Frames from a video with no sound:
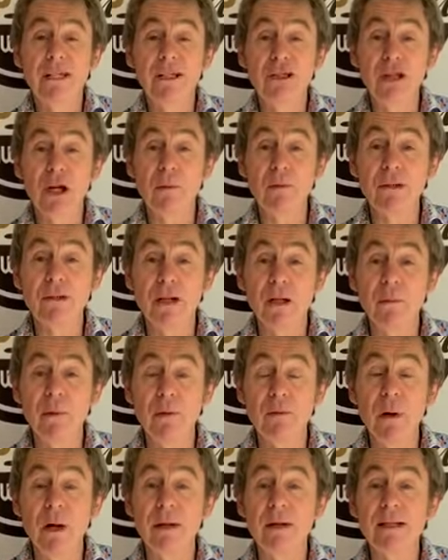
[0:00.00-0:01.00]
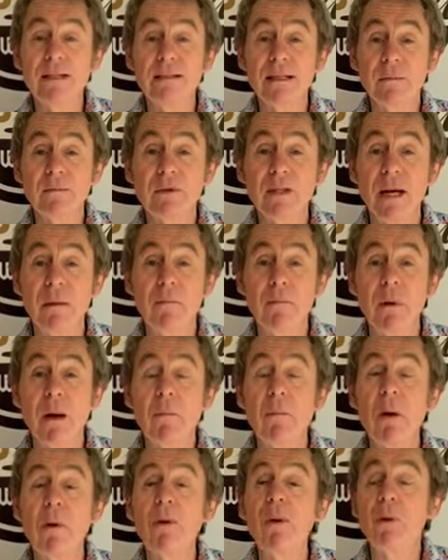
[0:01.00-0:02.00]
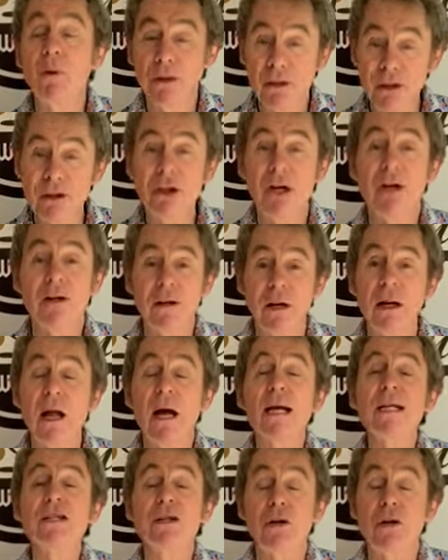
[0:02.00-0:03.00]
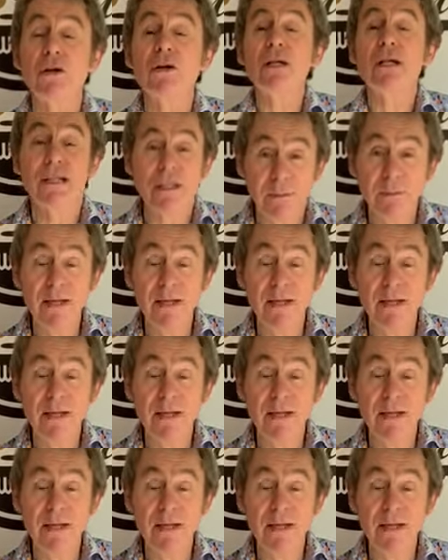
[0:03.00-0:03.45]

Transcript: show is going to be run in September, but we want to shine a light in the